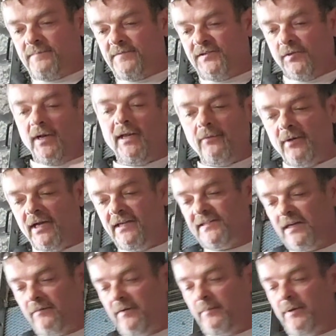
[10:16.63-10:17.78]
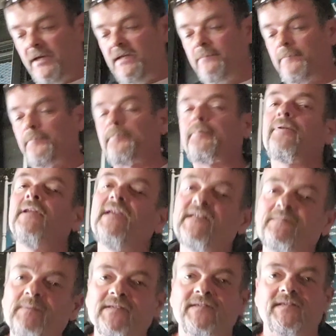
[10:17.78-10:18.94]
So anyways, everybody,
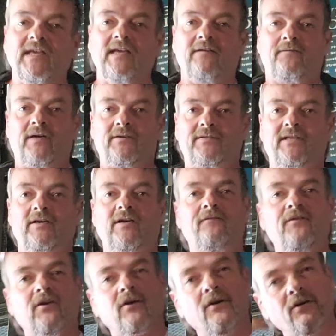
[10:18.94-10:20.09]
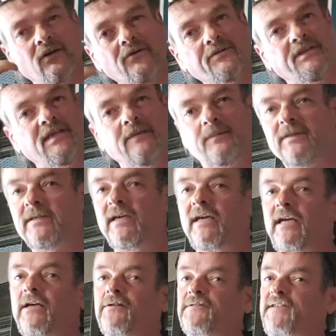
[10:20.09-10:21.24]
please be safe out there. If you're going to go deep in the
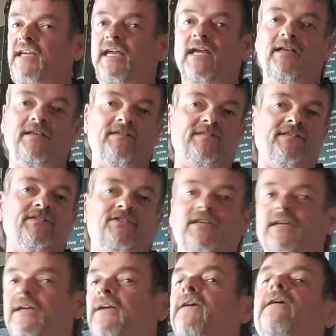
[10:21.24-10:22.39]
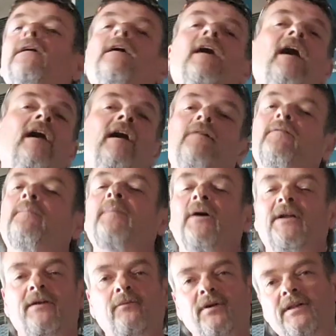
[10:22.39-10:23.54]
Hell's Canyons and shit, have a
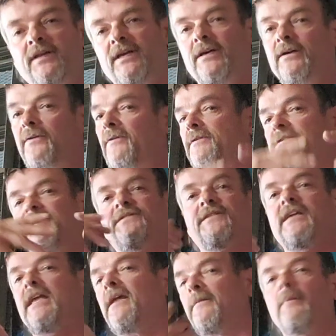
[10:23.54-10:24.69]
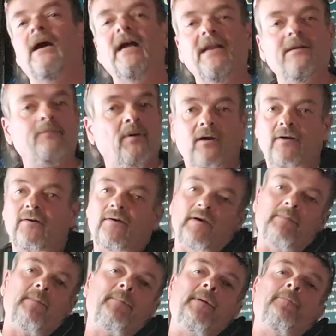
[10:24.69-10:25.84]
buddy with you, or just get a mining partner.
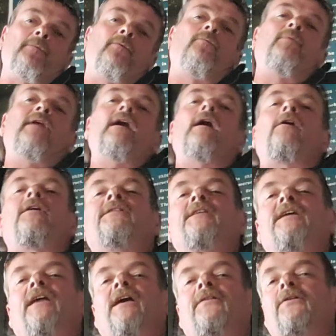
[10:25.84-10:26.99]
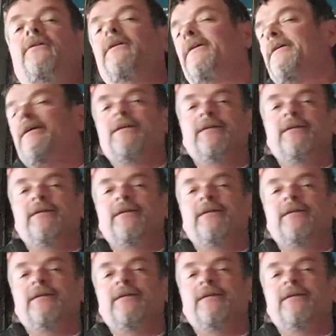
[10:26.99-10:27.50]
I mean, people, we all get together.